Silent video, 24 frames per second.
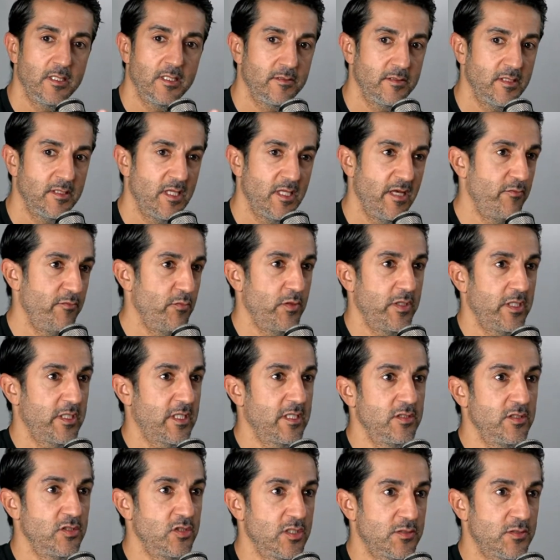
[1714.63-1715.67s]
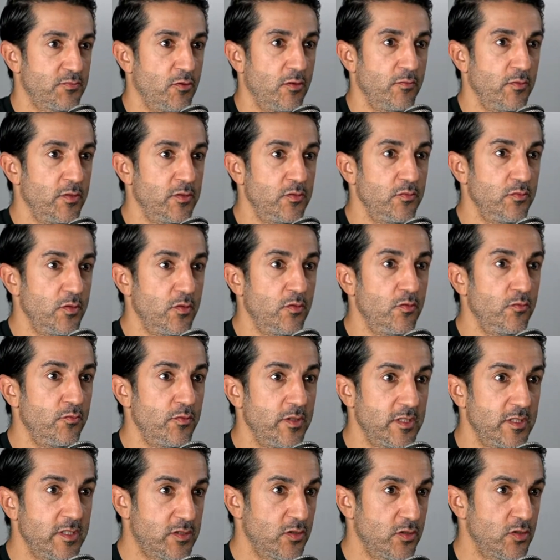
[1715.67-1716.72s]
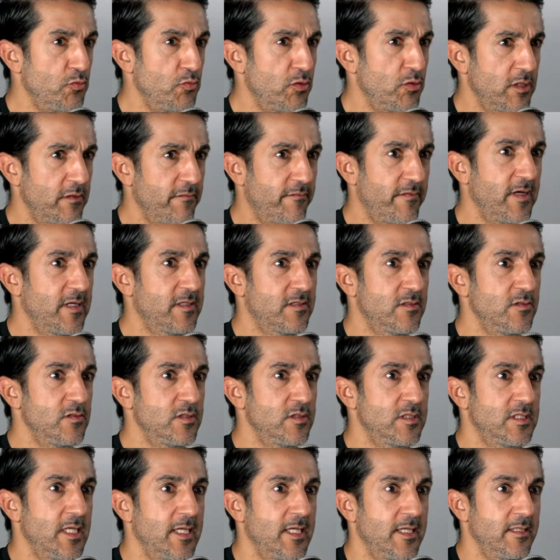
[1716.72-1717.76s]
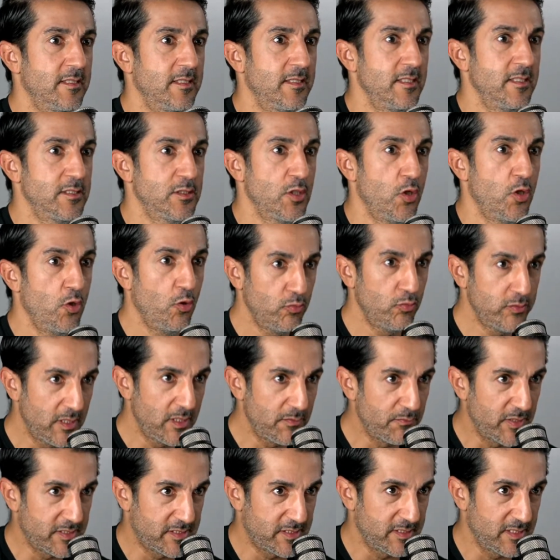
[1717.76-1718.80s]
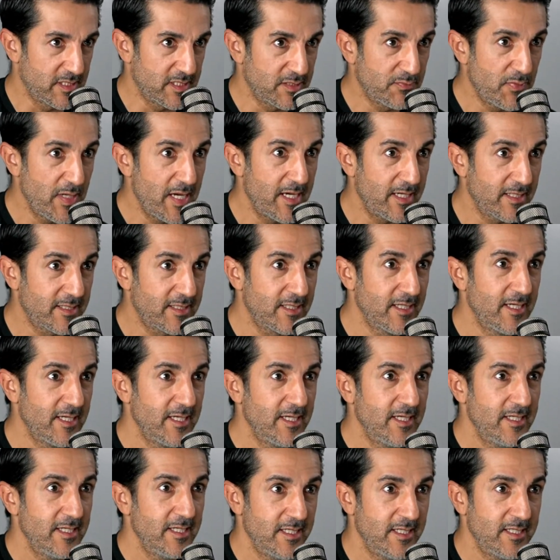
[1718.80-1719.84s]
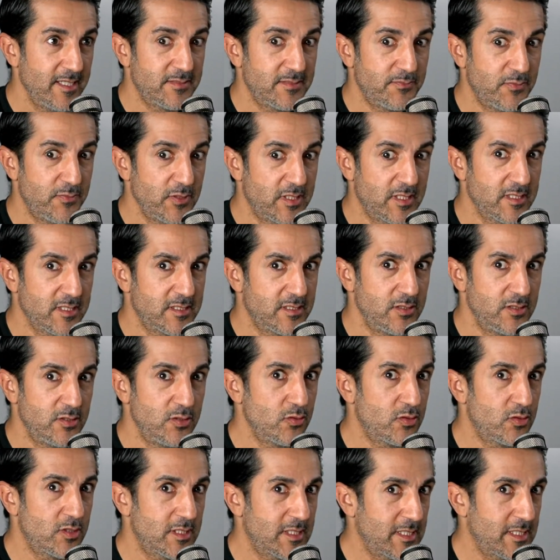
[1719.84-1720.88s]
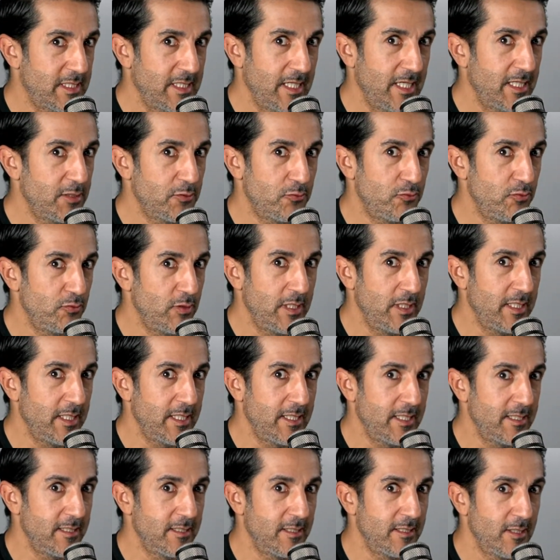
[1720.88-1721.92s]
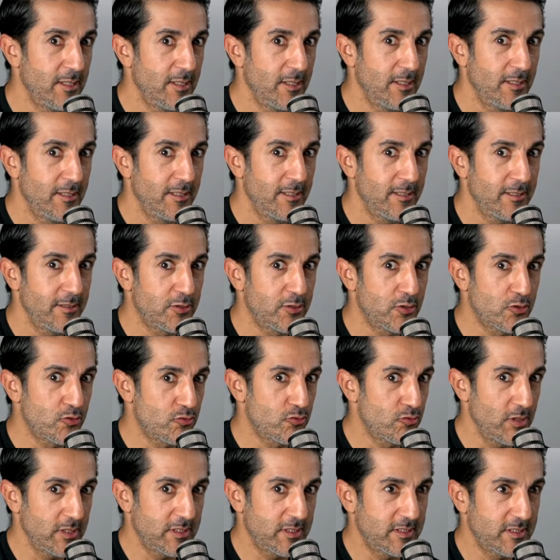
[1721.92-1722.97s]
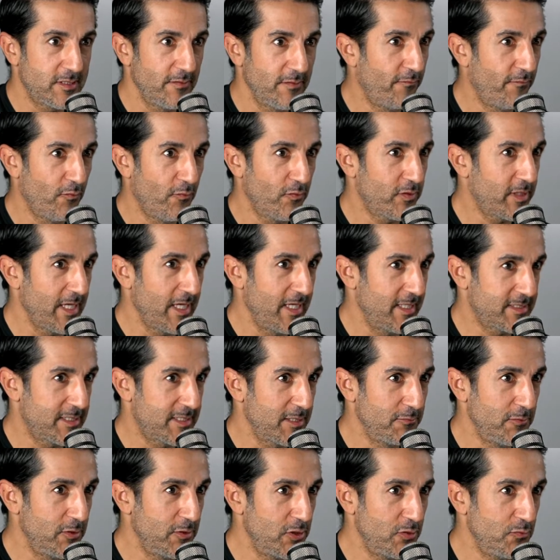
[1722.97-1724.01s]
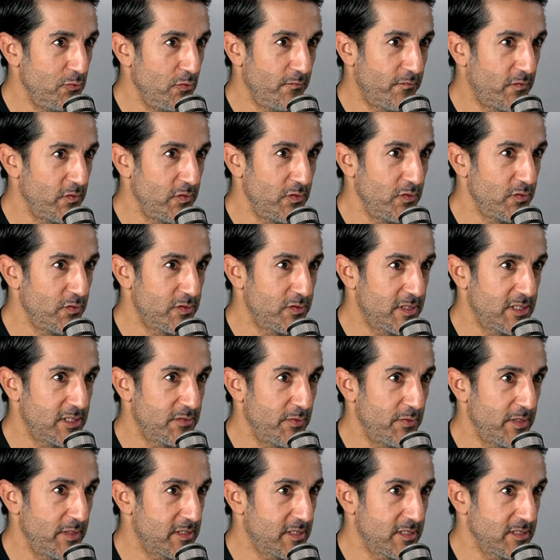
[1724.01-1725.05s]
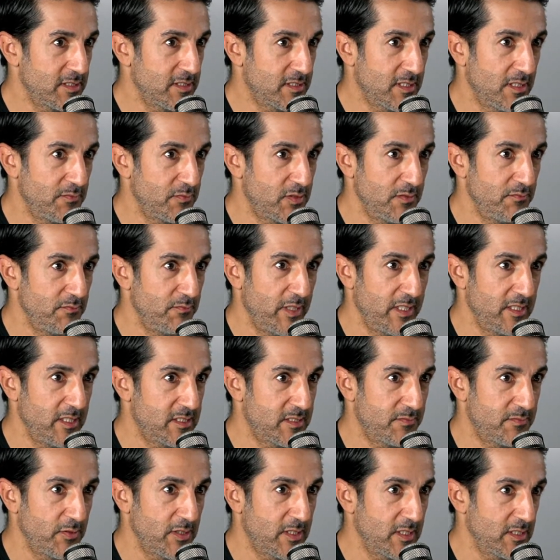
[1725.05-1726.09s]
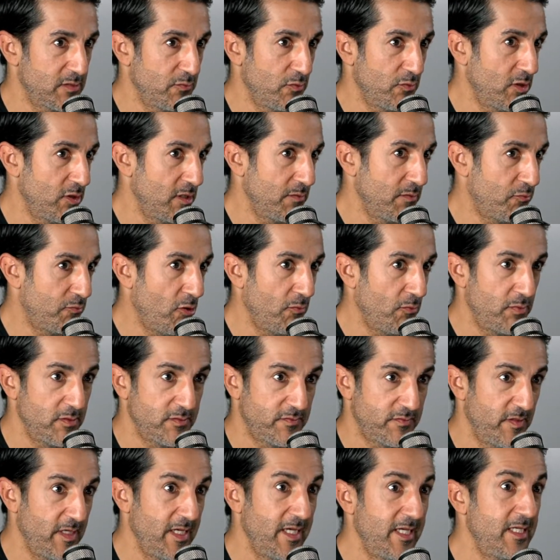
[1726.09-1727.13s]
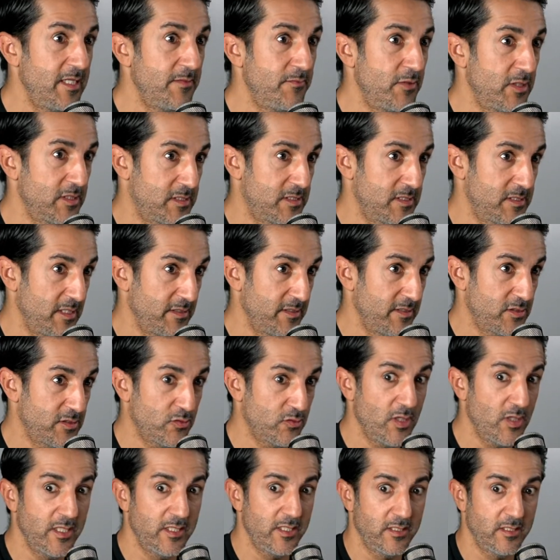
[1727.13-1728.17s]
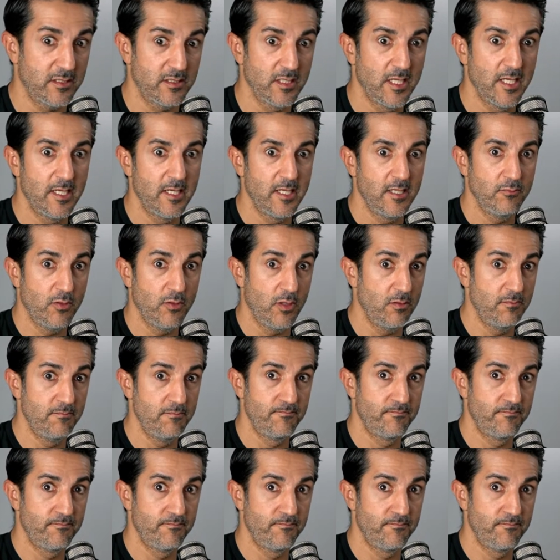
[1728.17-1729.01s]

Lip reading: everybody can just probably do their own research. One of the factors that is holding businesses back is because you can't really trust the forecasting when you move to usage-based, consumption-based. Because one of the problems for any business that's tried it, well,